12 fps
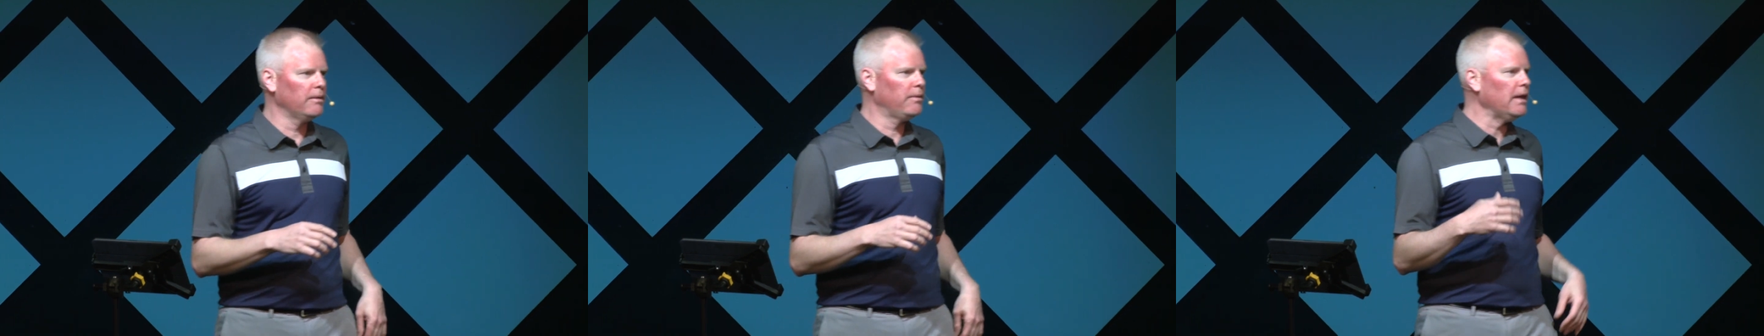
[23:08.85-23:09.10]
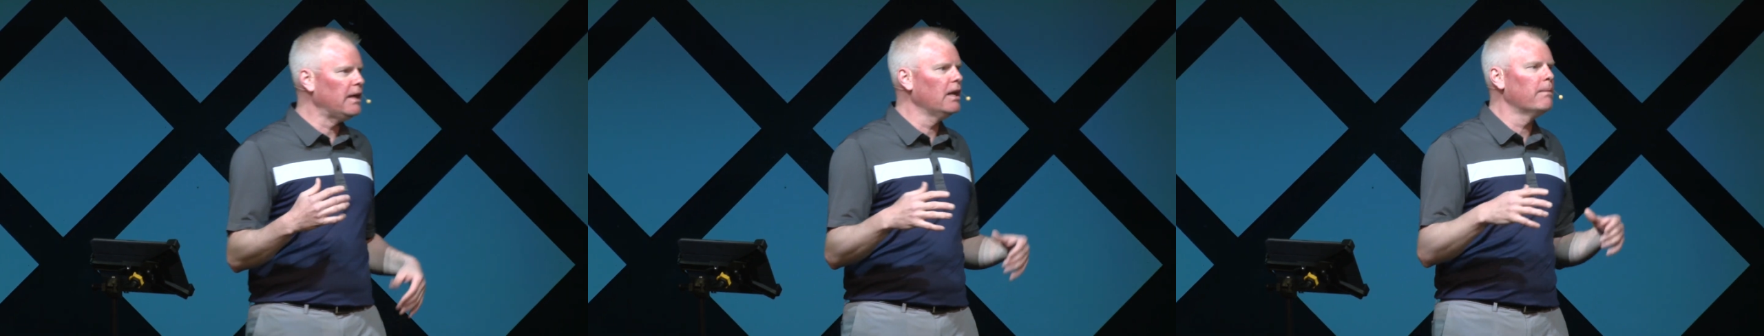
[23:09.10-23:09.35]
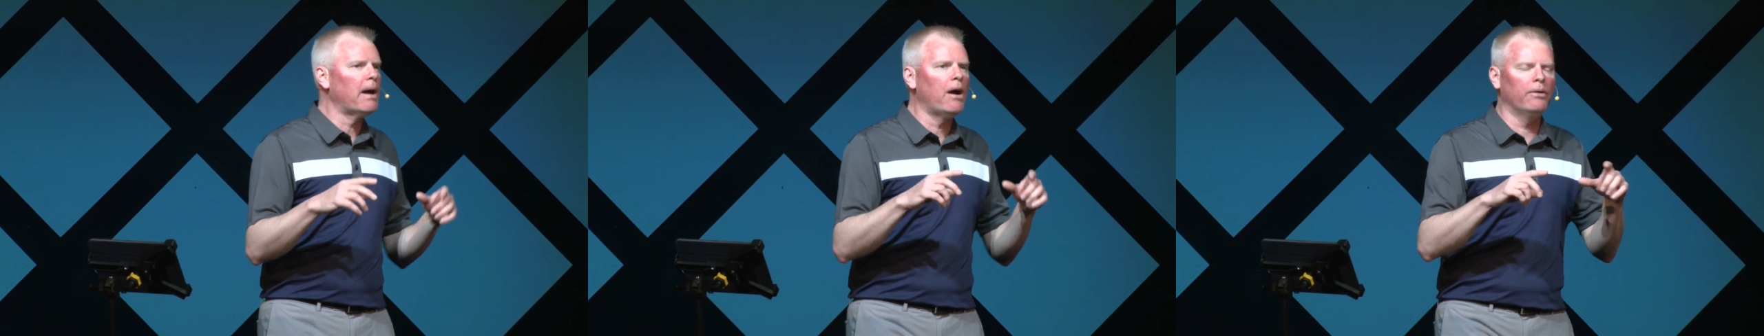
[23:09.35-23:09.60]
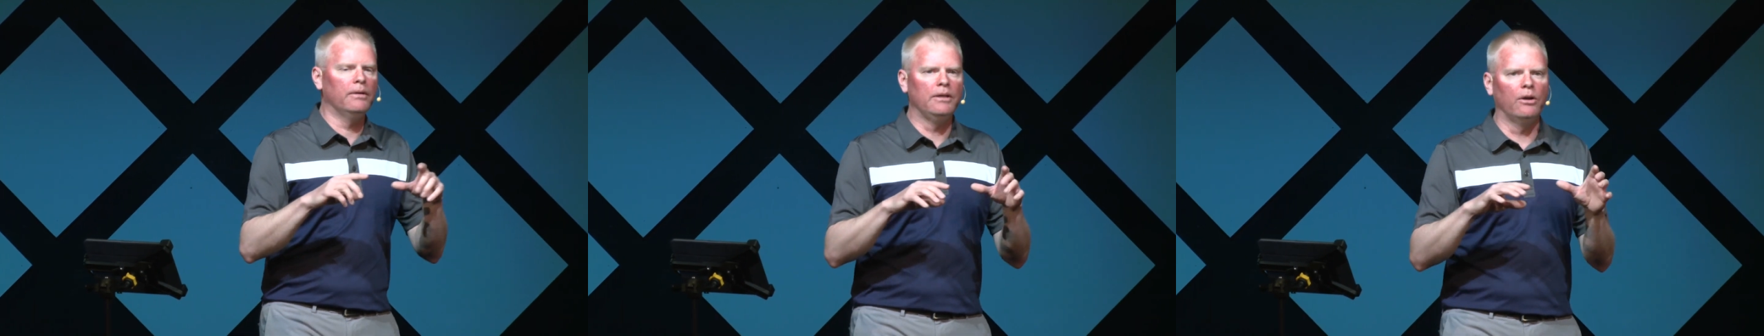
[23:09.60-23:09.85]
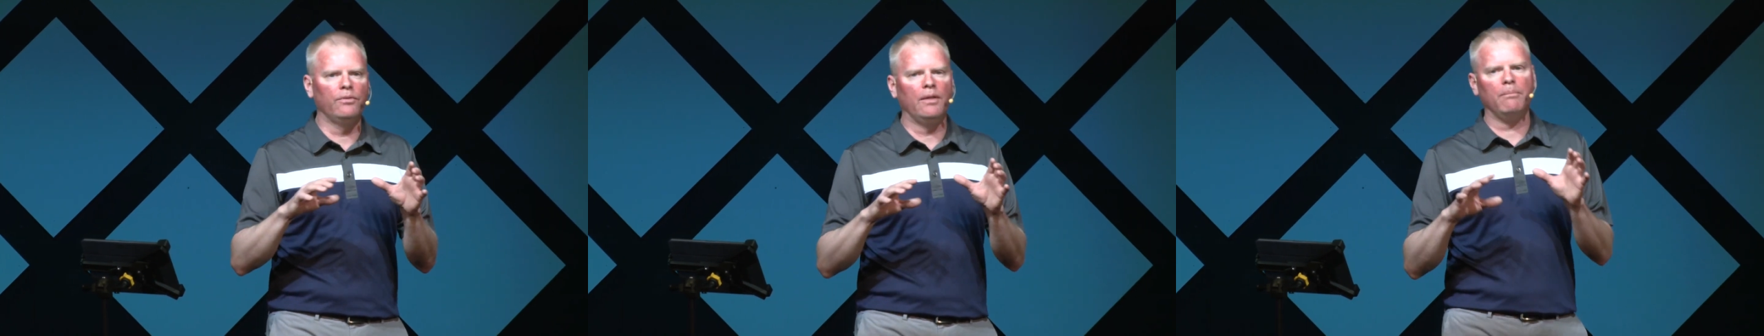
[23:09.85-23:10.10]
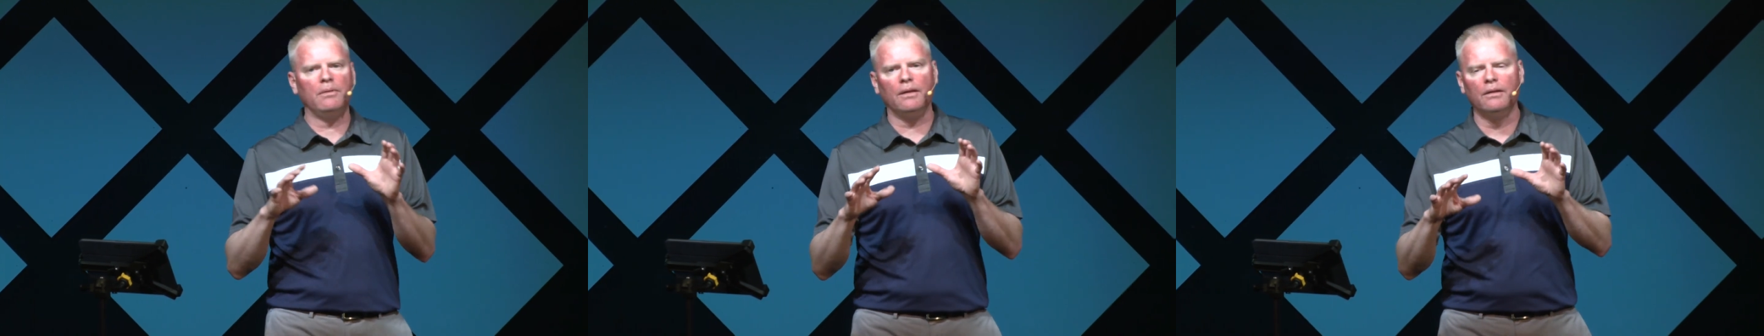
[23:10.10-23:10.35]
thinking about, you know,
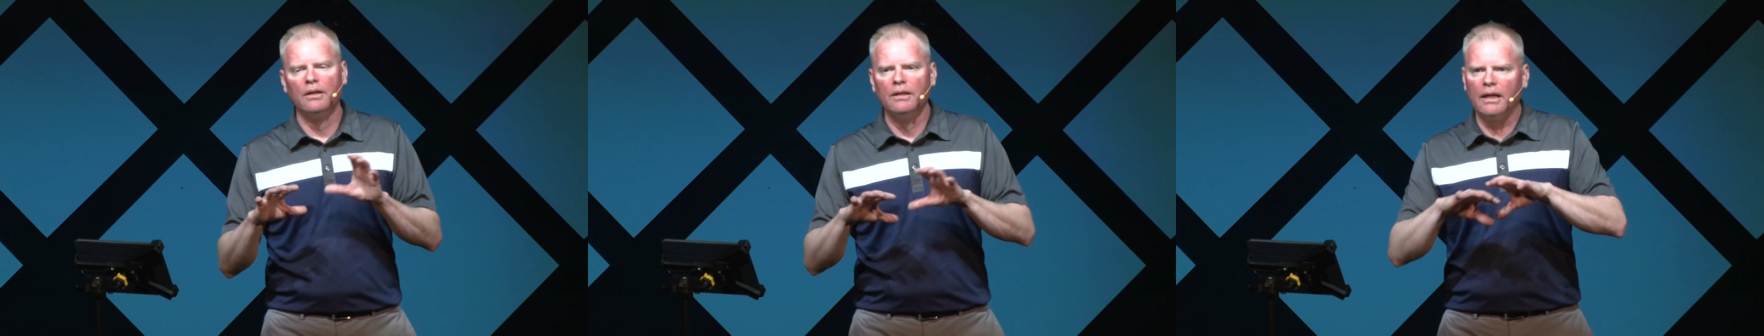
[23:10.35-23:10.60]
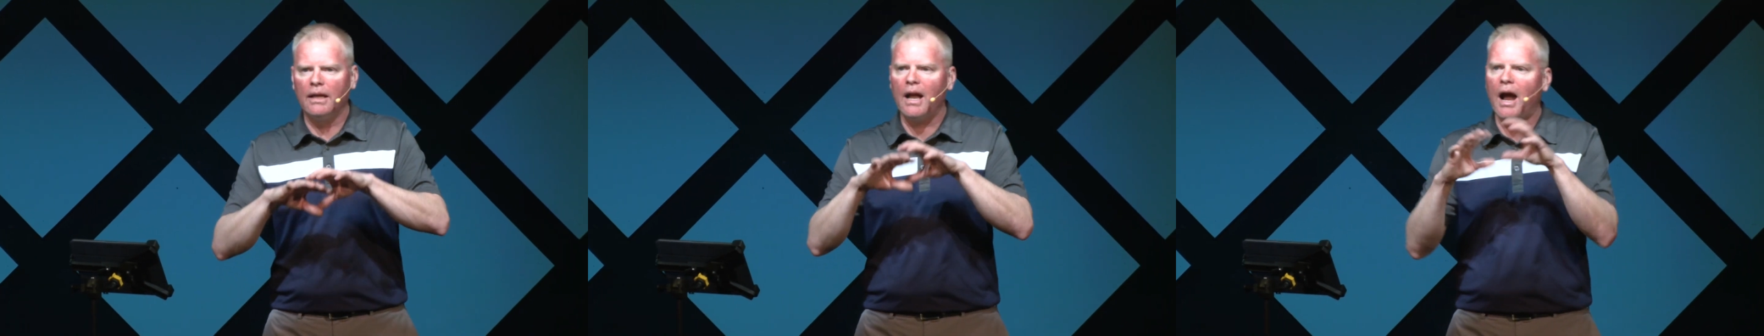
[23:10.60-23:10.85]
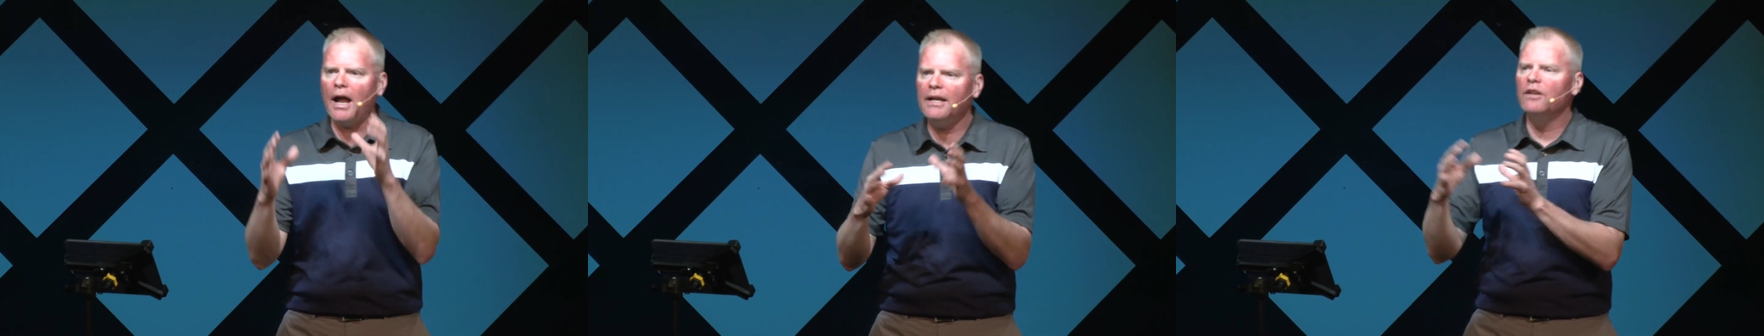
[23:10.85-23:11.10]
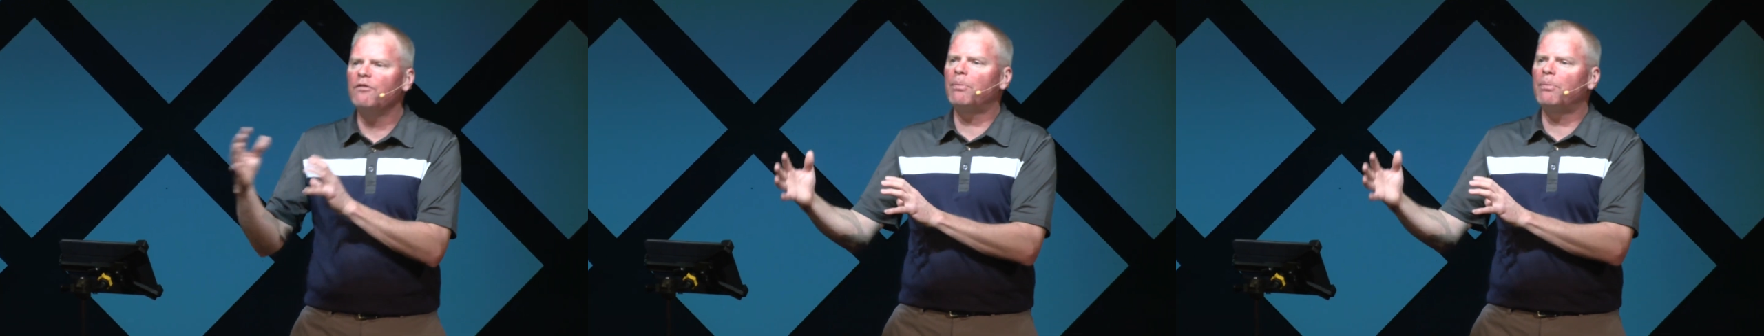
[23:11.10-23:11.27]
the, the, the kind of